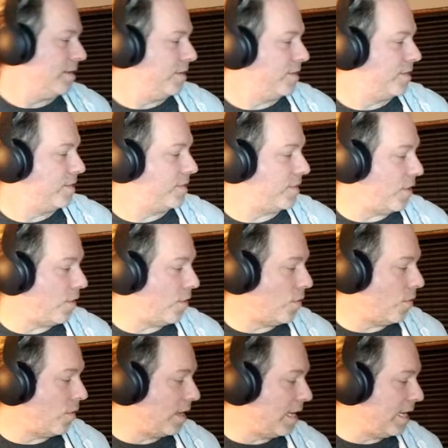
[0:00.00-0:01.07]

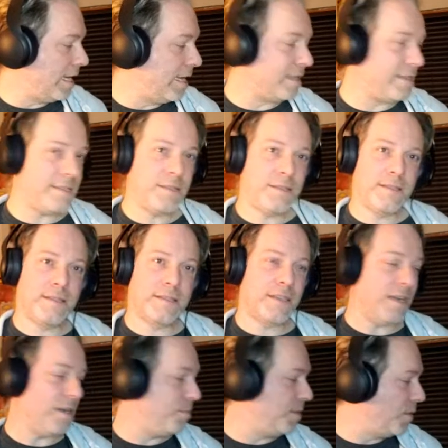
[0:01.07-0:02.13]
So it's
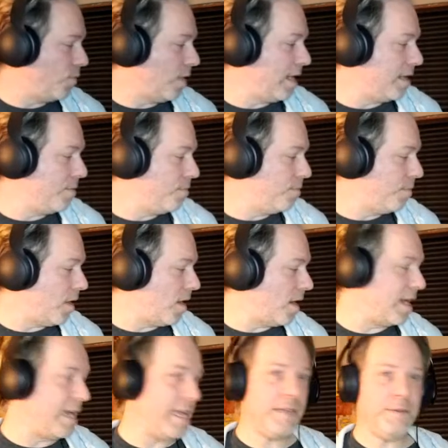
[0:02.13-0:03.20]
going to be written
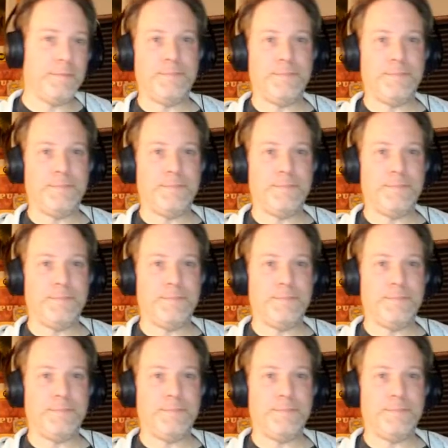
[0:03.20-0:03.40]
by